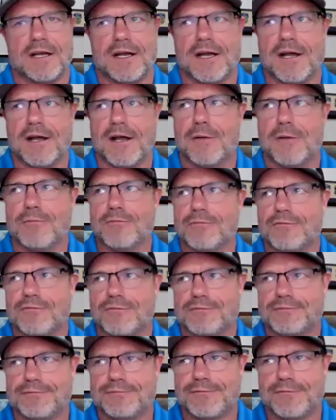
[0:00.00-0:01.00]
um,
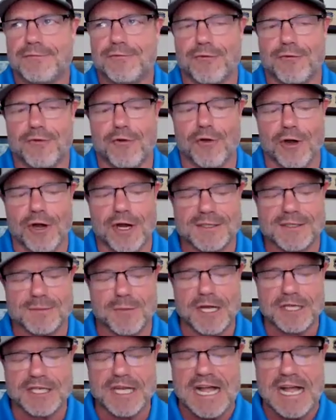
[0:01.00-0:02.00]
for as
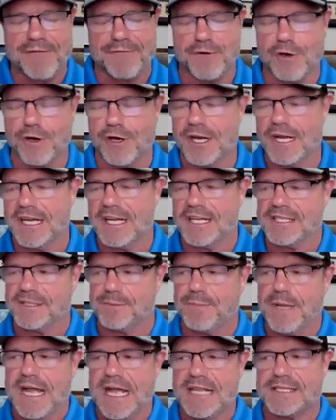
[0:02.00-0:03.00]
much effort and
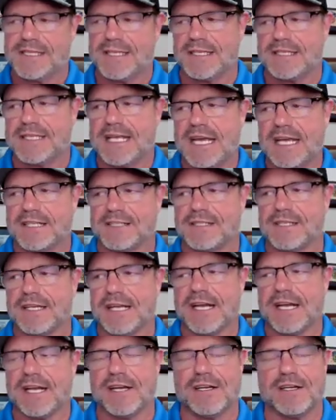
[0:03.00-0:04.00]
expense it takes to
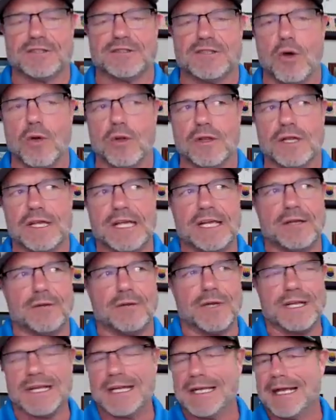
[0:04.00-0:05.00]
get an adult lead,
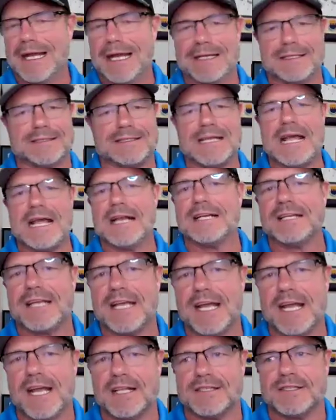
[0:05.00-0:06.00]
we can get 10
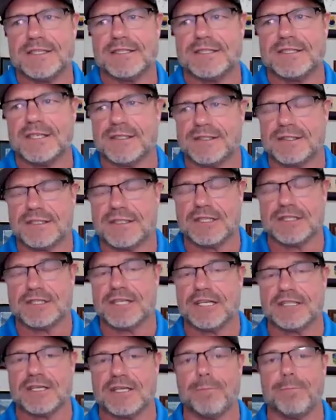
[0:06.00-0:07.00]
kids. It's just there's
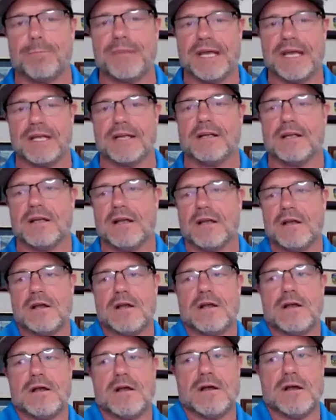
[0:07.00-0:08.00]
such a big
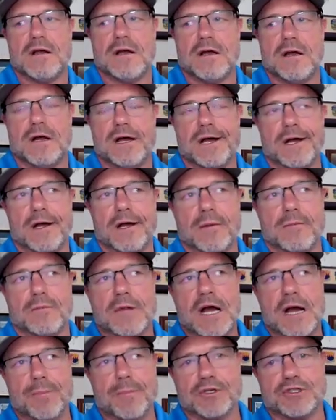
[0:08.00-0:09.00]

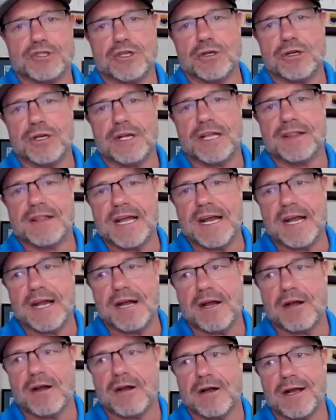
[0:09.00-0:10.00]
opportunity
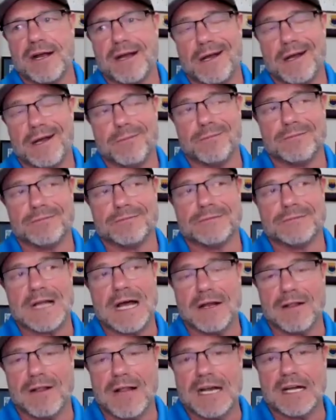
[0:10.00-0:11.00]
there.
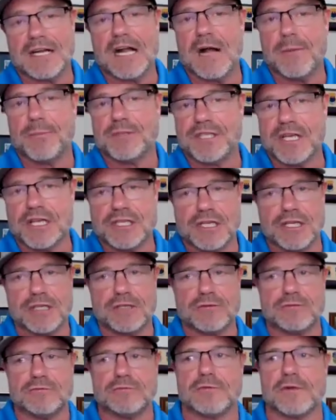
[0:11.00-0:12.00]
Not a lot of
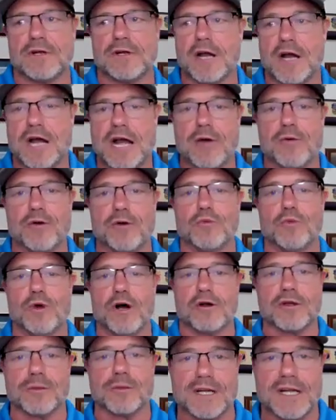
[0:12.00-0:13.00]
competition. I would
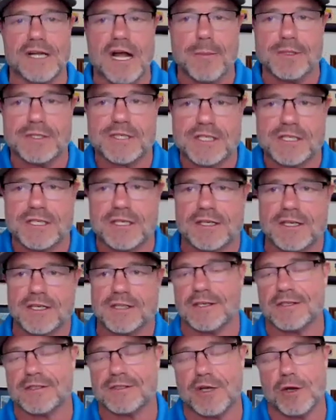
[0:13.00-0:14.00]
welcome the competition
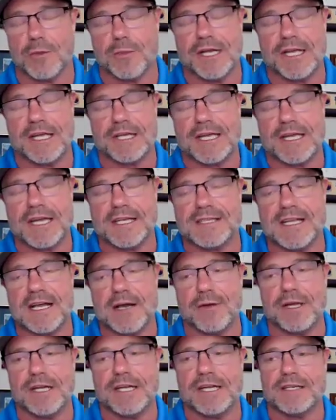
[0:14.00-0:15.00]
because there's so many kids
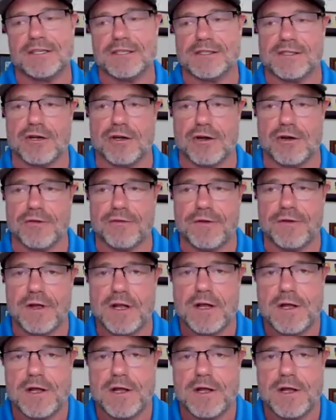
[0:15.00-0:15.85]
that we need to serve.